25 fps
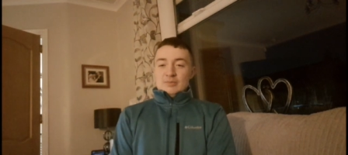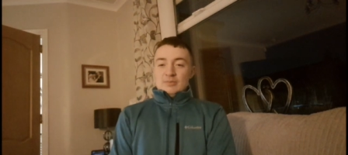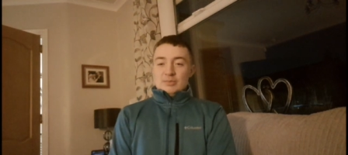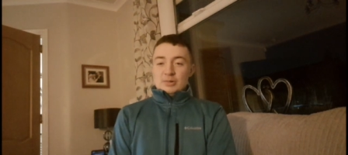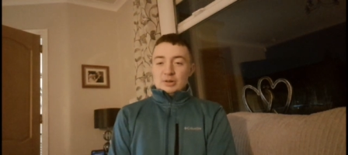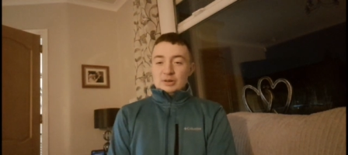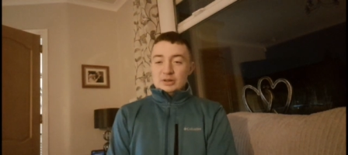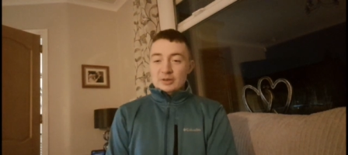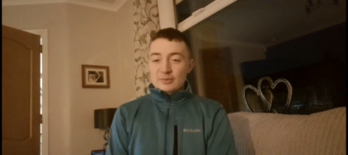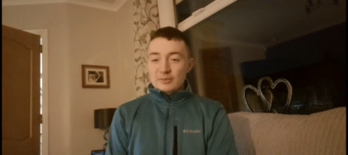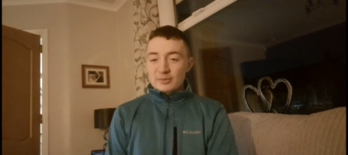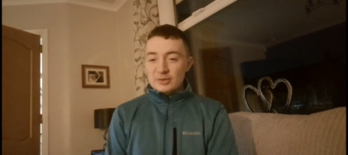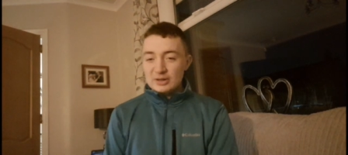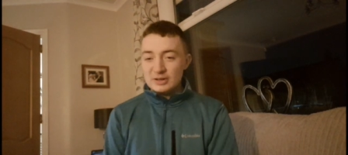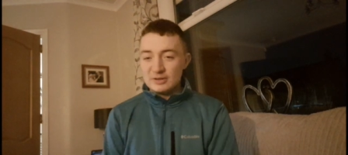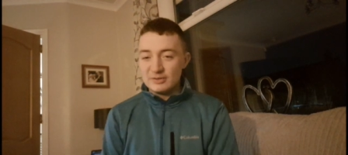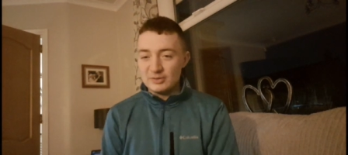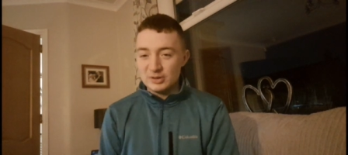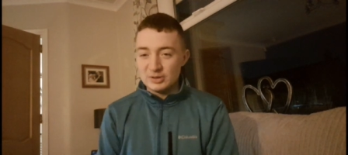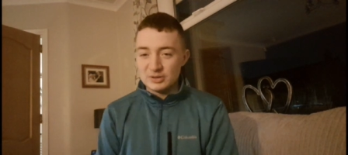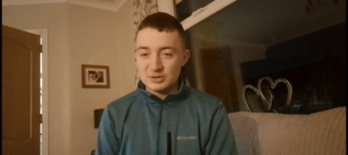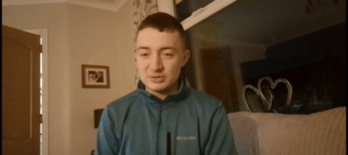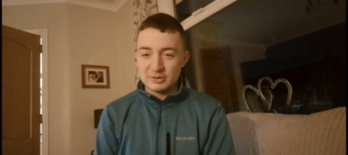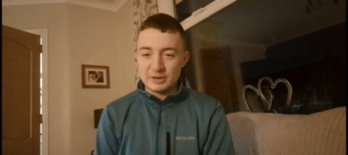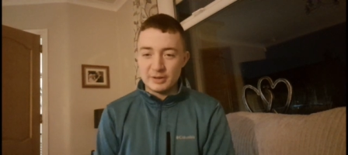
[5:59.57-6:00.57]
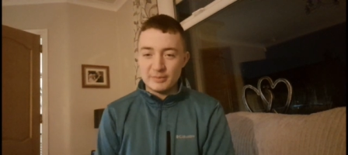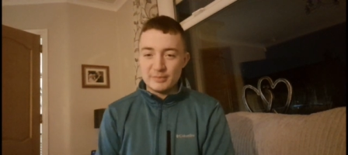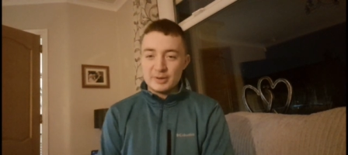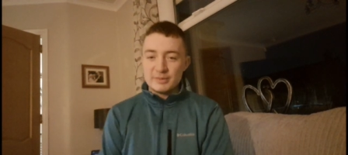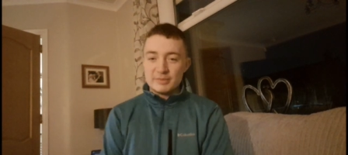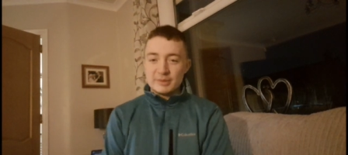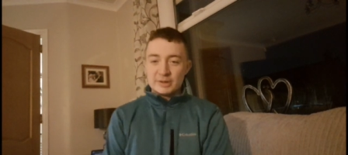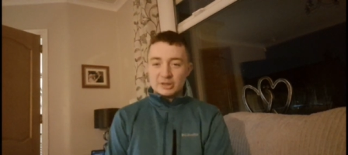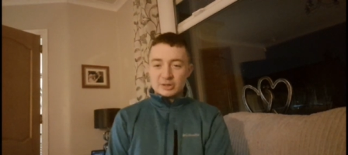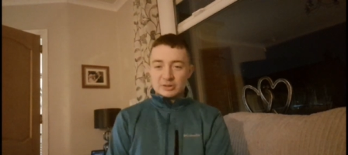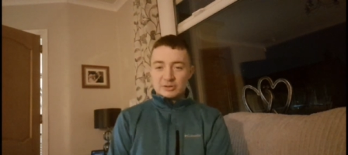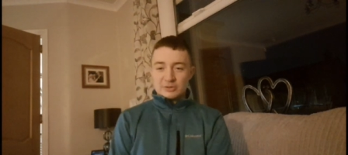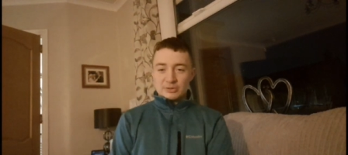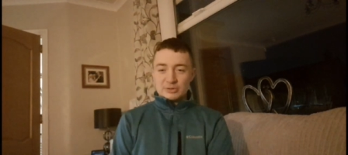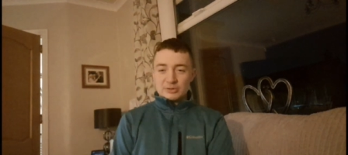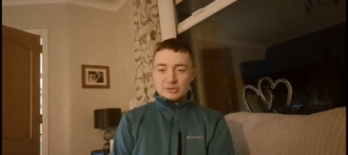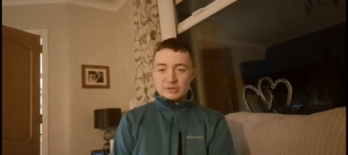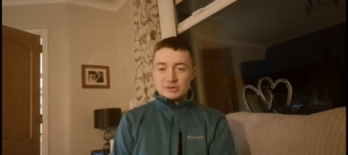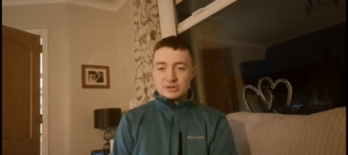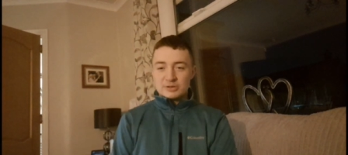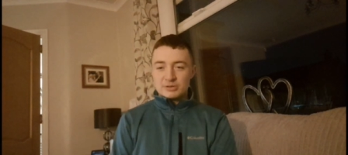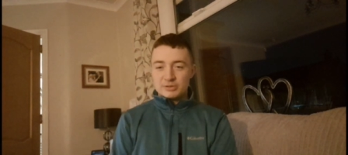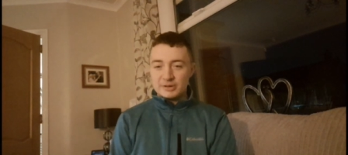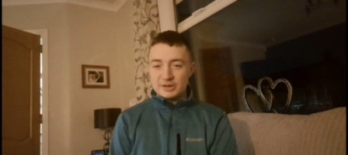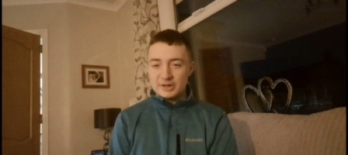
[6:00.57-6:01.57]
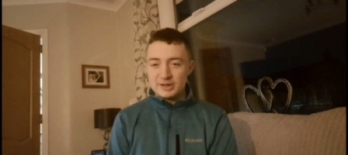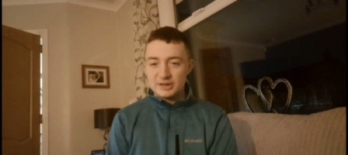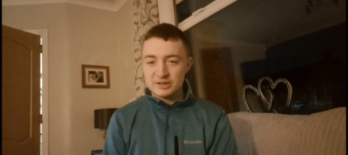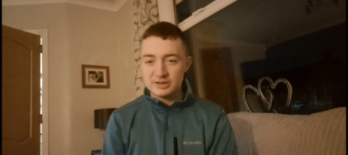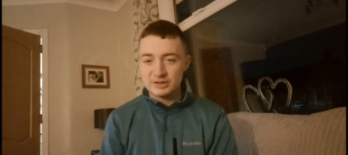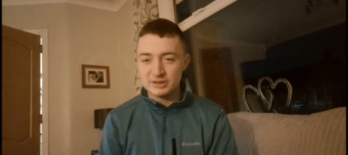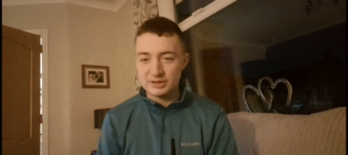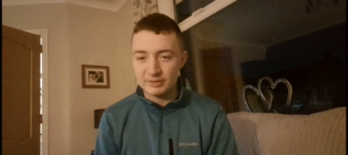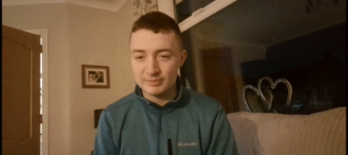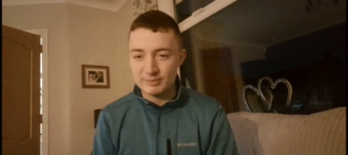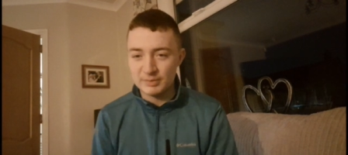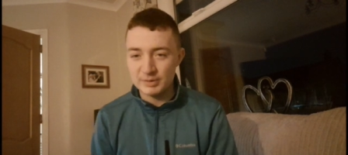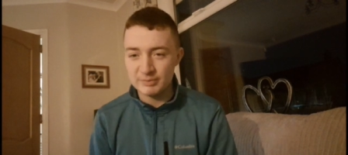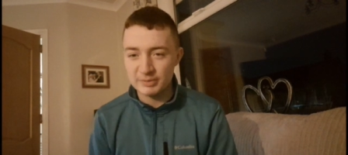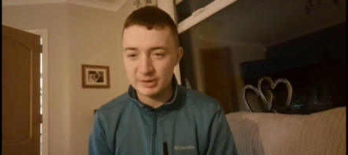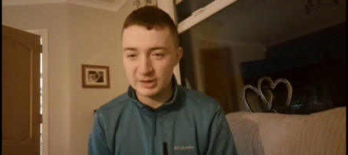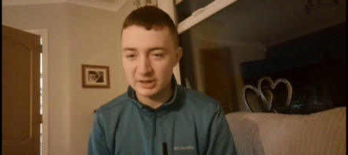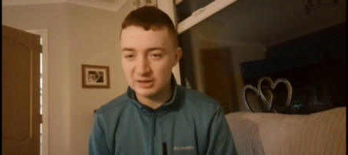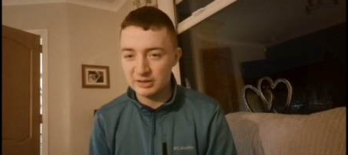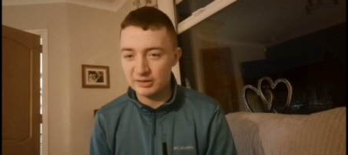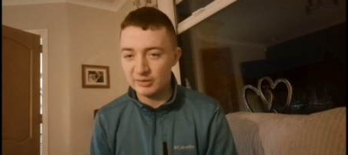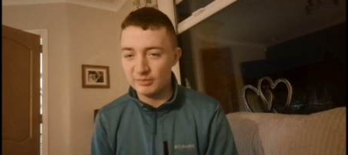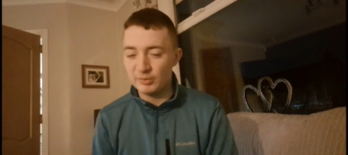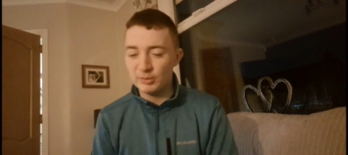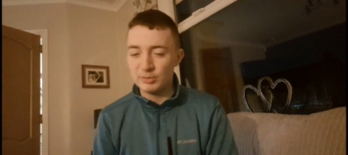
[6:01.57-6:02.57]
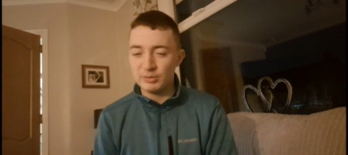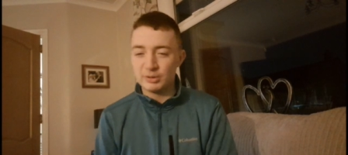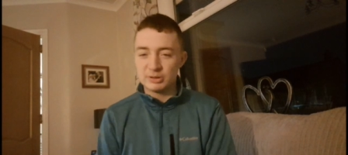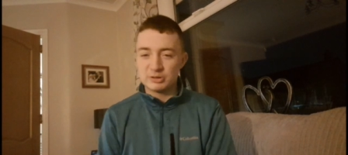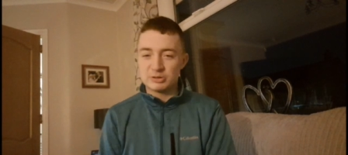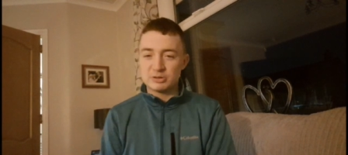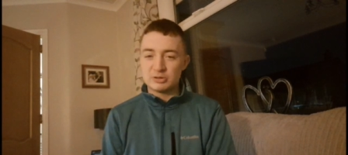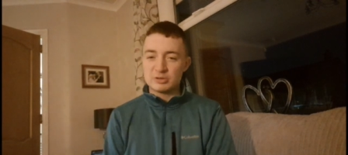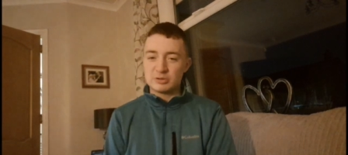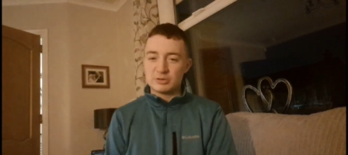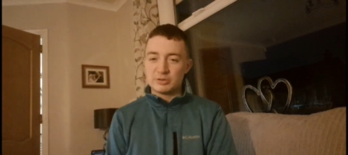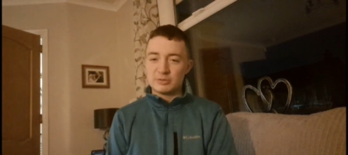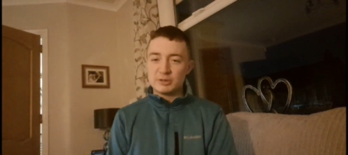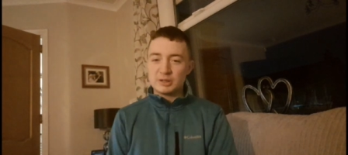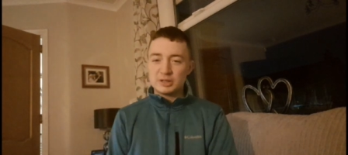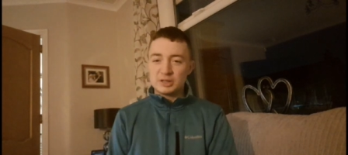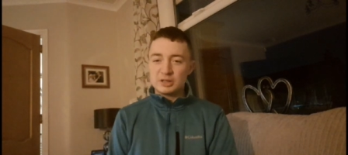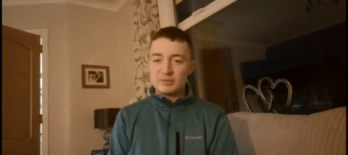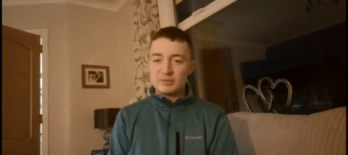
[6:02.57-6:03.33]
But Linfield have also got beat by the Crues twice, got beat by Clonmel once and drew with